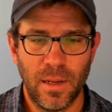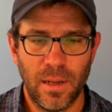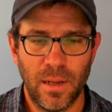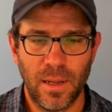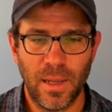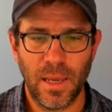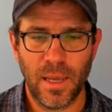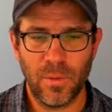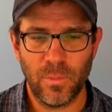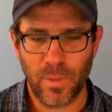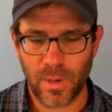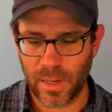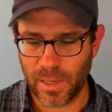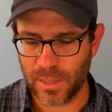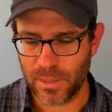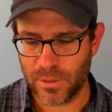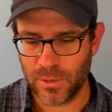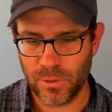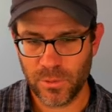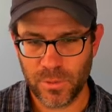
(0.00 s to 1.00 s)
Again, what I
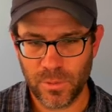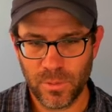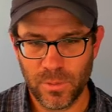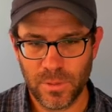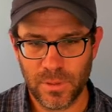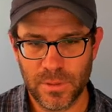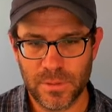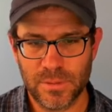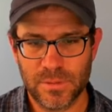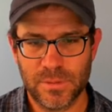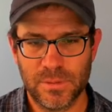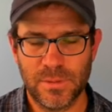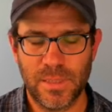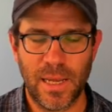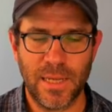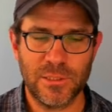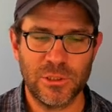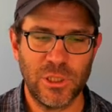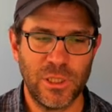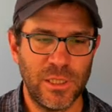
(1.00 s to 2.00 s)
can do is
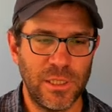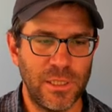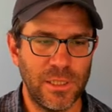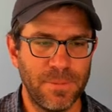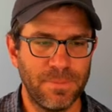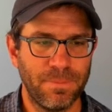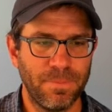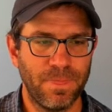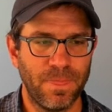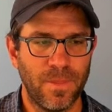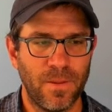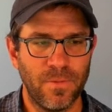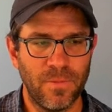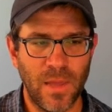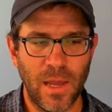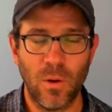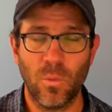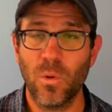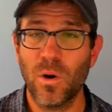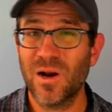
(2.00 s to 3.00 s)
dash E, and
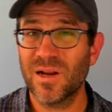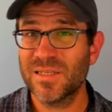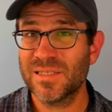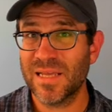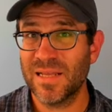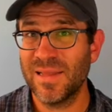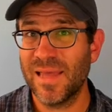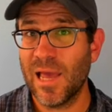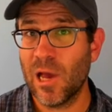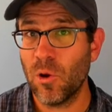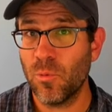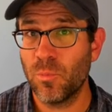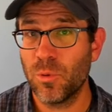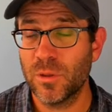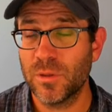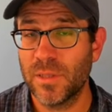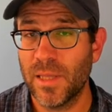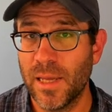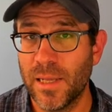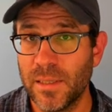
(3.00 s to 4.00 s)
that works, and the
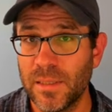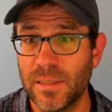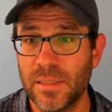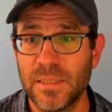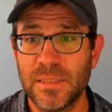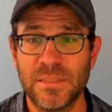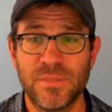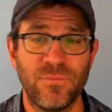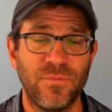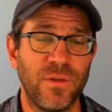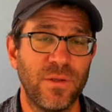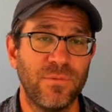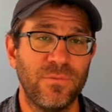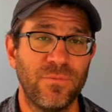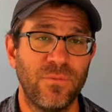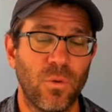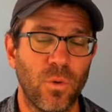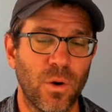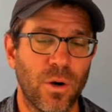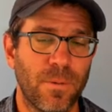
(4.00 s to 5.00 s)
output then is
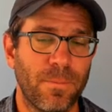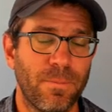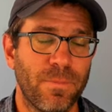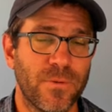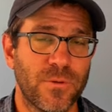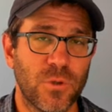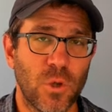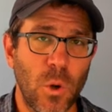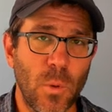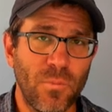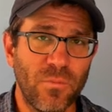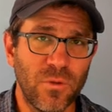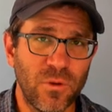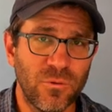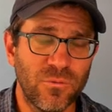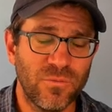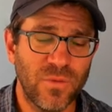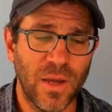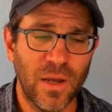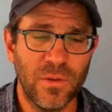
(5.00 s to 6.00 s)
V4. So hopefully
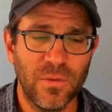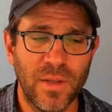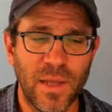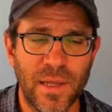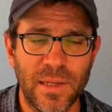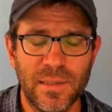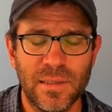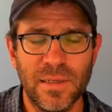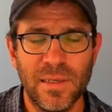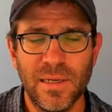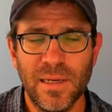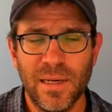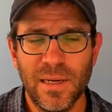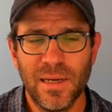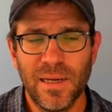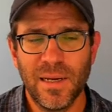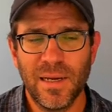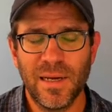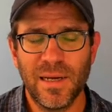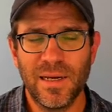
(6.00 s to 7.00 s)
you found that
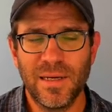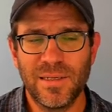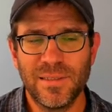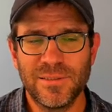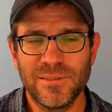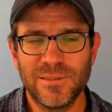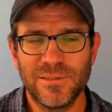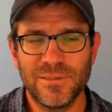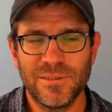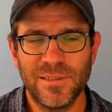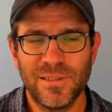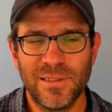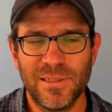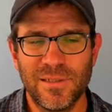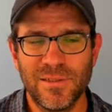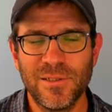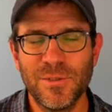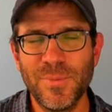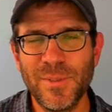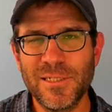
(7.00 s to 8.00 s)
uh,
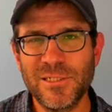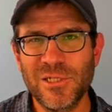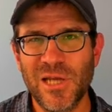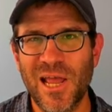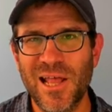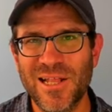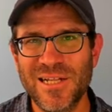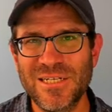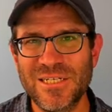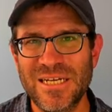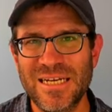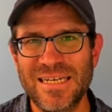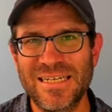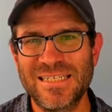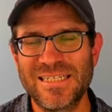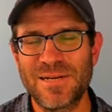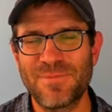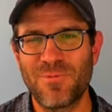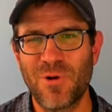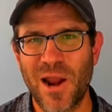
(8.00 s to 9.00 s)
a little bit challenging
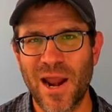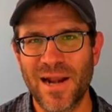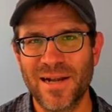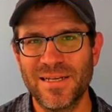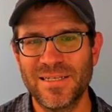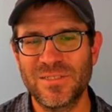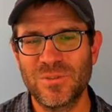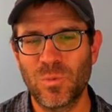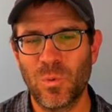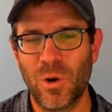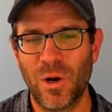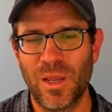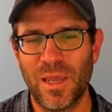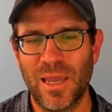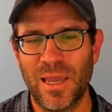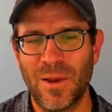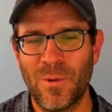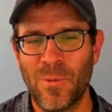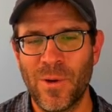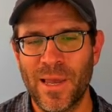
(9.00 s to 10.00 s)
to practice
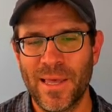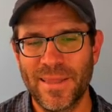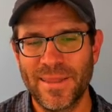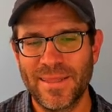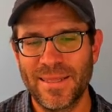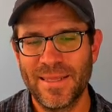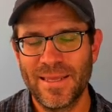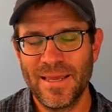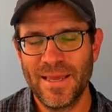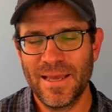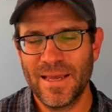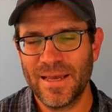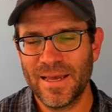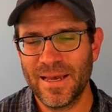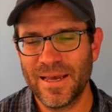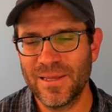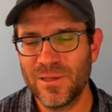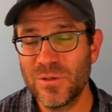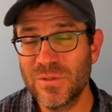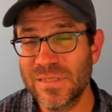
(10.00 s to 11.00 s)
working with
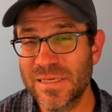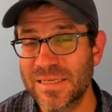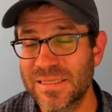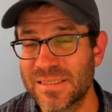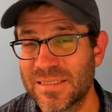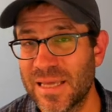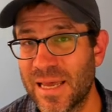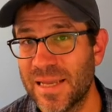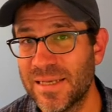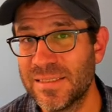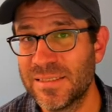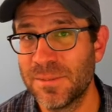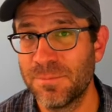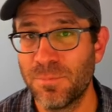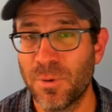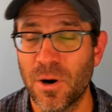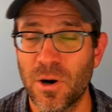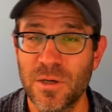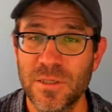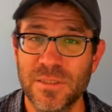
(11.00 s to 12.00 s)
uh, using sed to
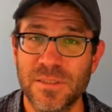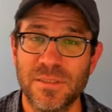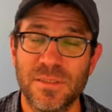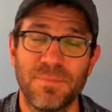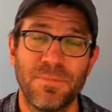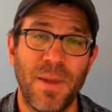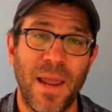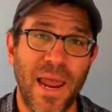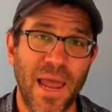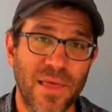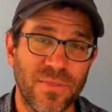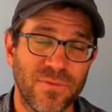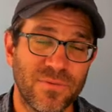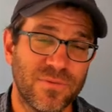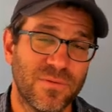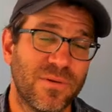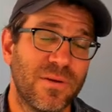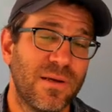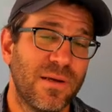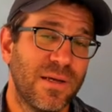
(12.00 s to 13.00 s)
parse
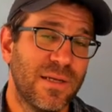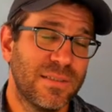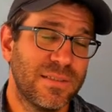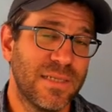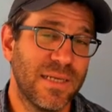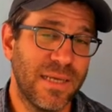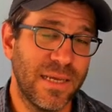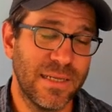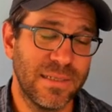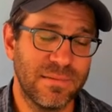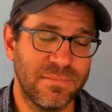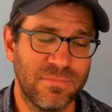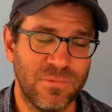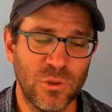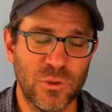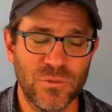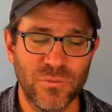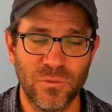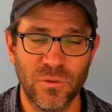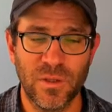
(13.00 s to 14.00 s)
paths to get
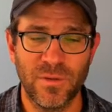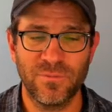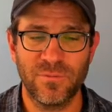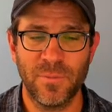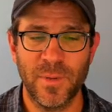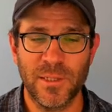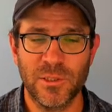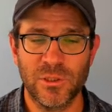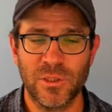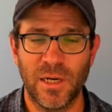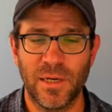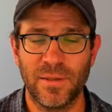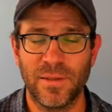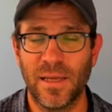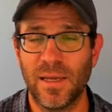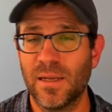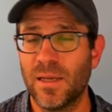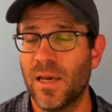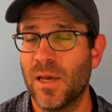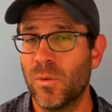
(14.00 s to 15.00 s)
useful information out of
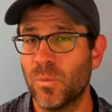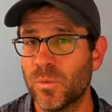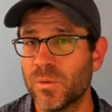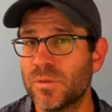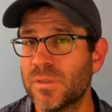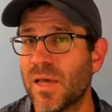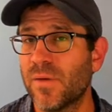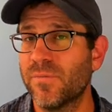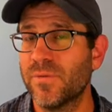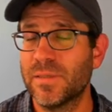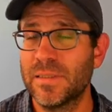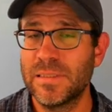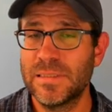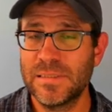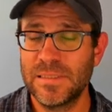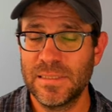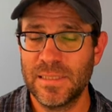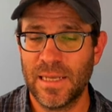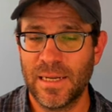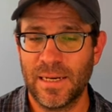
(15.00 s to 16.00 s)
that. And we'll definitely
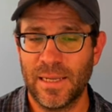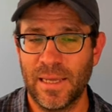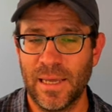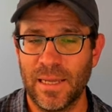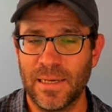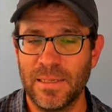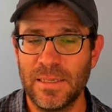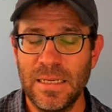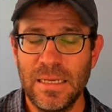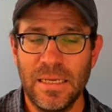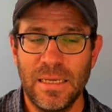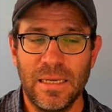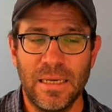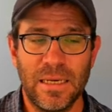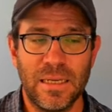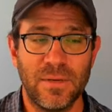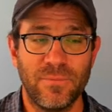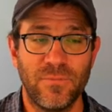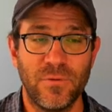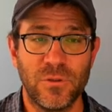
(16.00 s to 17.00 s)
see that again
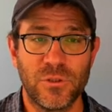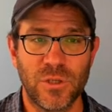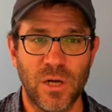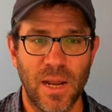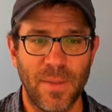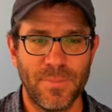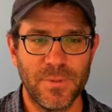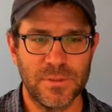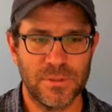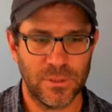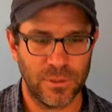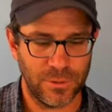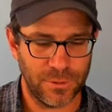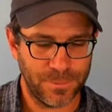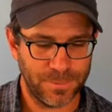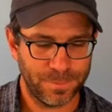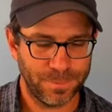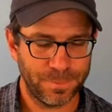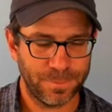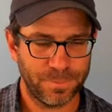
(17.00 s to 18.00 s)
in a future
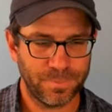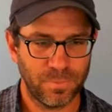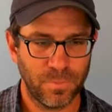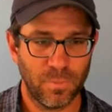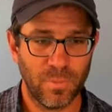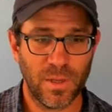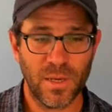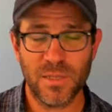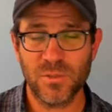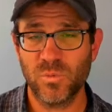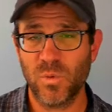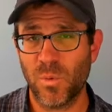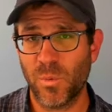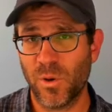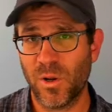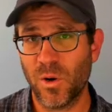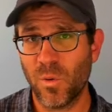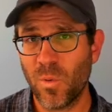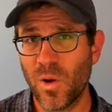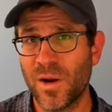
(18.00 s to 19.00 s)
episode. Because what
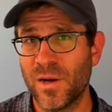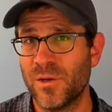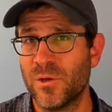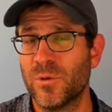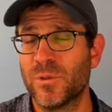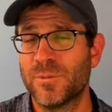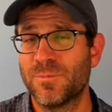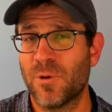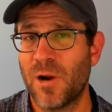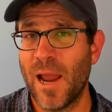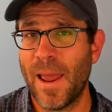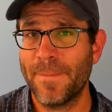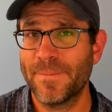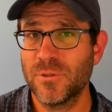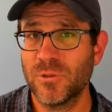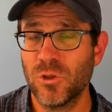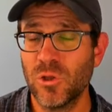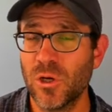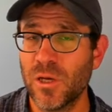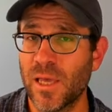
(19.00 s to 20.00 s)
we're going to want to do is
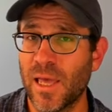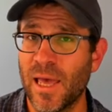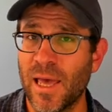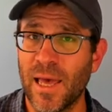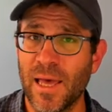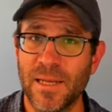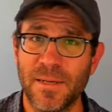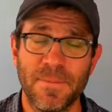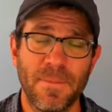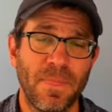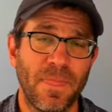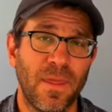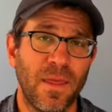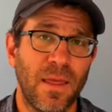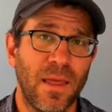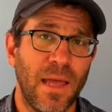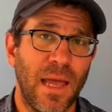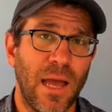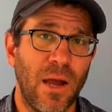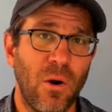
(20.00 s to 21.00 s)
perhaps look at
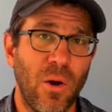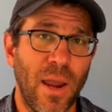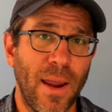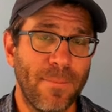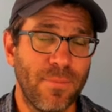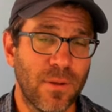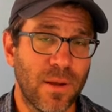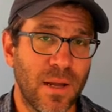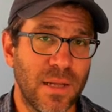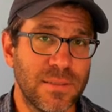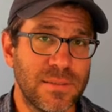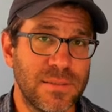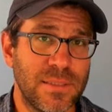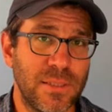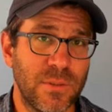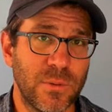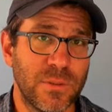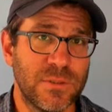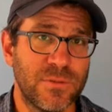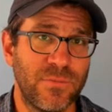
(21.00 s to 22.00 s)
how amplicon
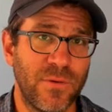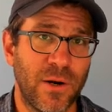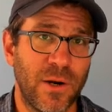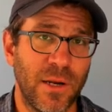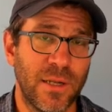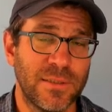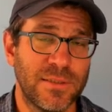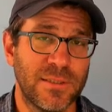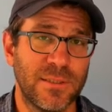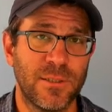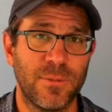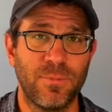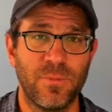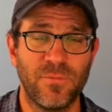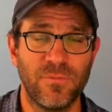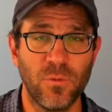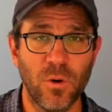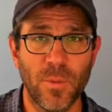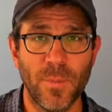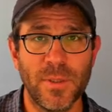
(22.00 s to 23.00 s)
sequence variants and their
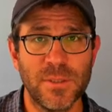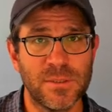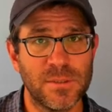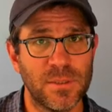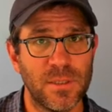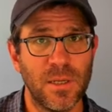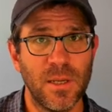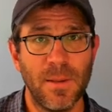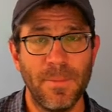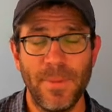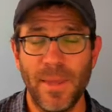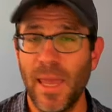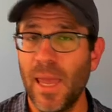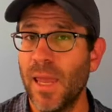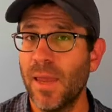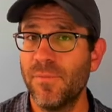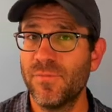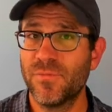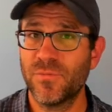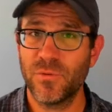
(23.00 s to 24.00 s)
performance
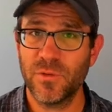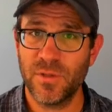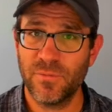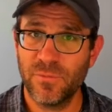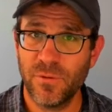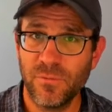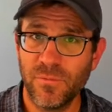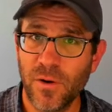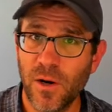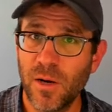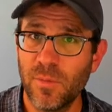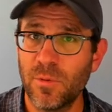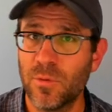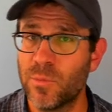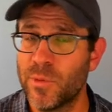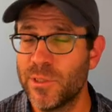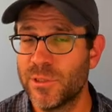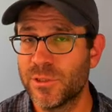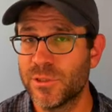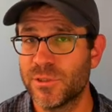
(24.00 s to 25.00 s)
behaves for different variable
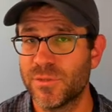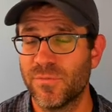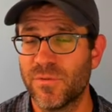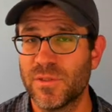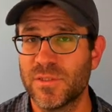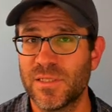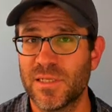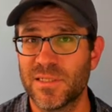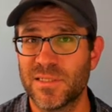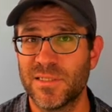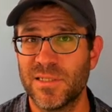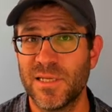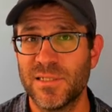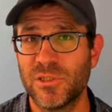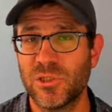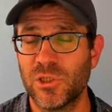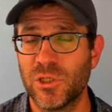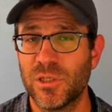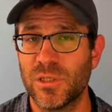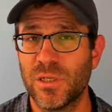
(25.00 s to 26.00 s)
regions of the 6
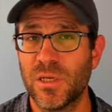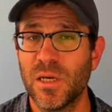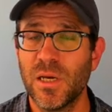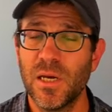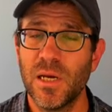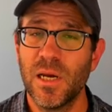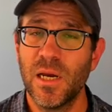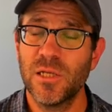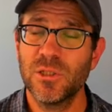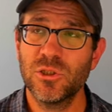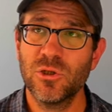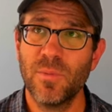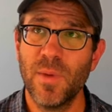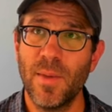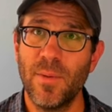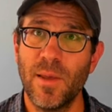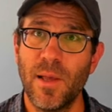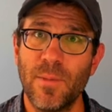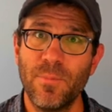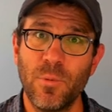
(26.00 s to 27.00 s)
gene. And so
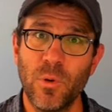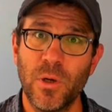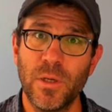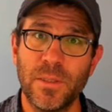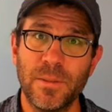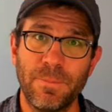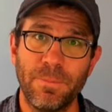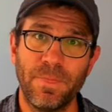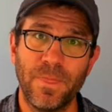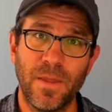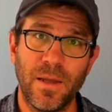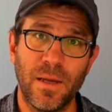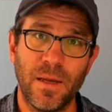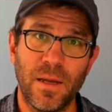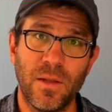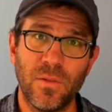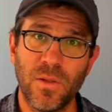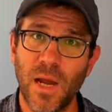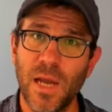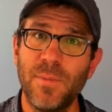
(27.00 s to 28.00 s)
maybe I'll put uh,
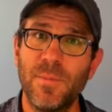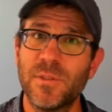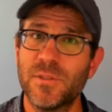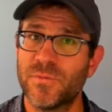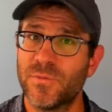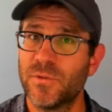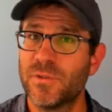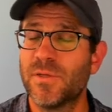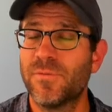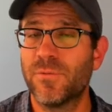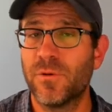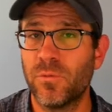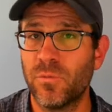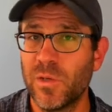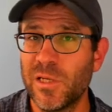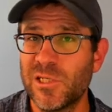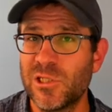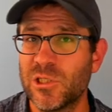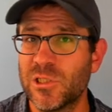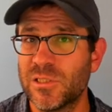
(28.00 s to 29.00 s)
alignments for different
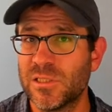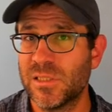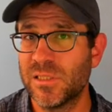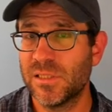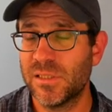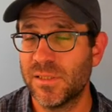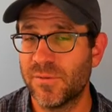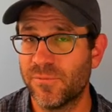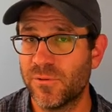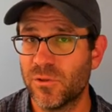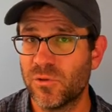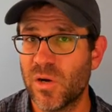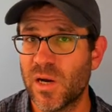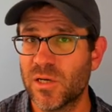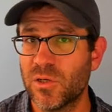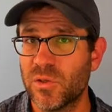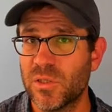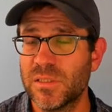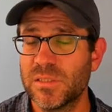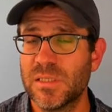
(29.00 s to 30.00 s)
regions into different
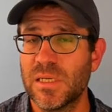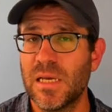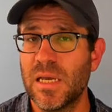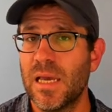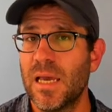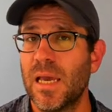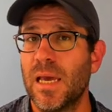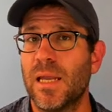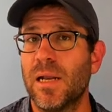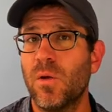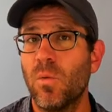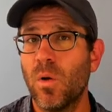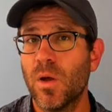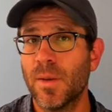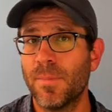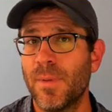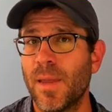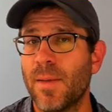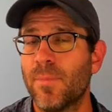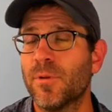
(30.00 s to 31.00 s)
directories, and I'll
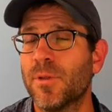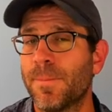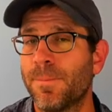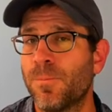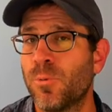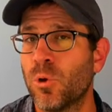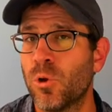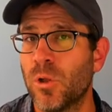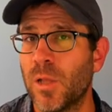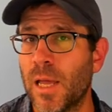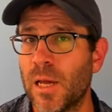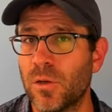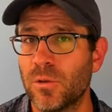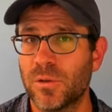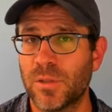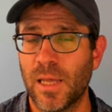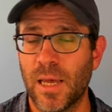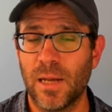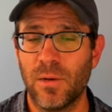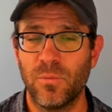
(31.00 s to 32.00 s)
want to be able to pull
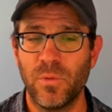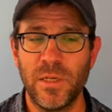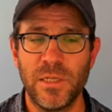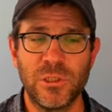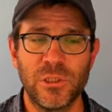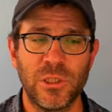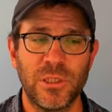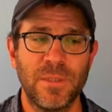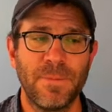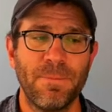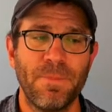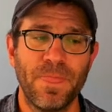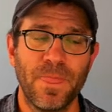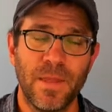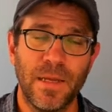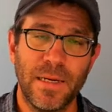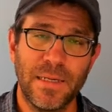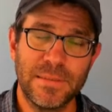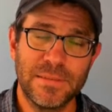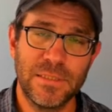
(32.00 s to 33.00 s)
out that region
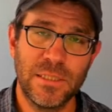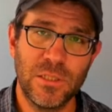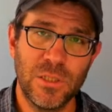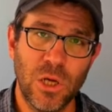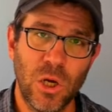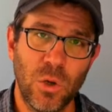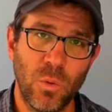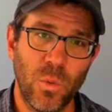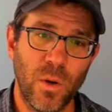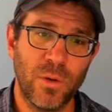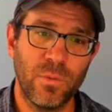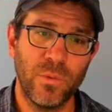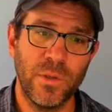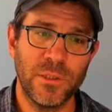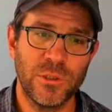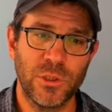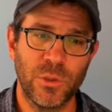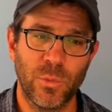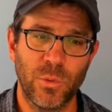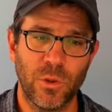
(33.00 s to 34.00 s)
uh, to know what
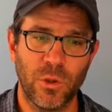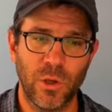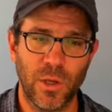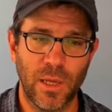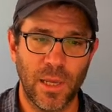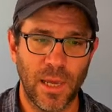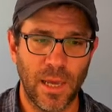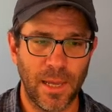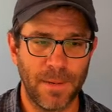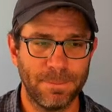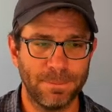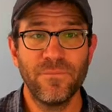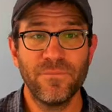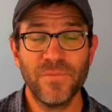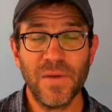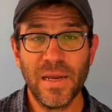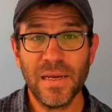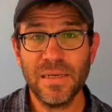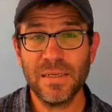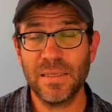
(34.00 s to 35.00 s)
region we're looking at.
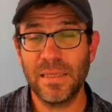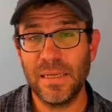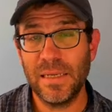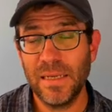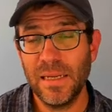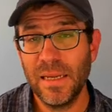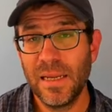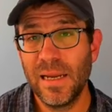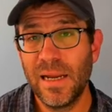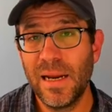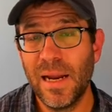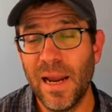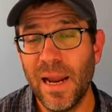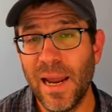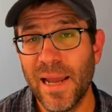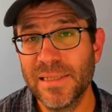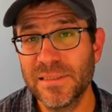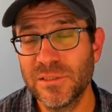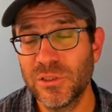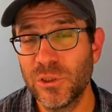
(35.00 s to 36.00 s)
Finally,
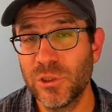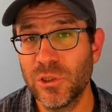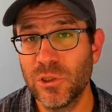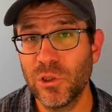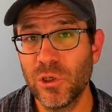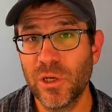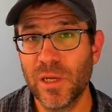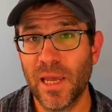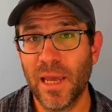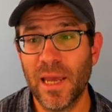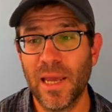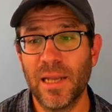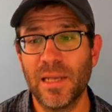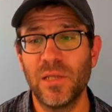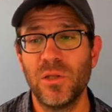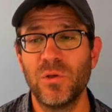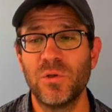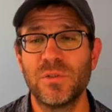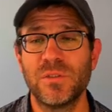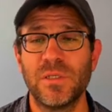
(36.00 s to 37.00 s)
asked you to look
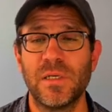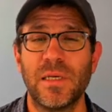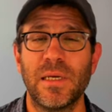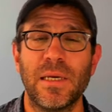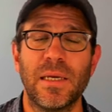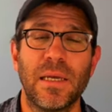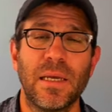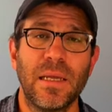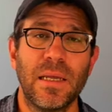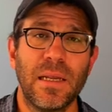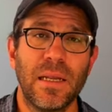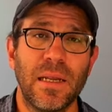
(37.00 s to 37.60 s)
at using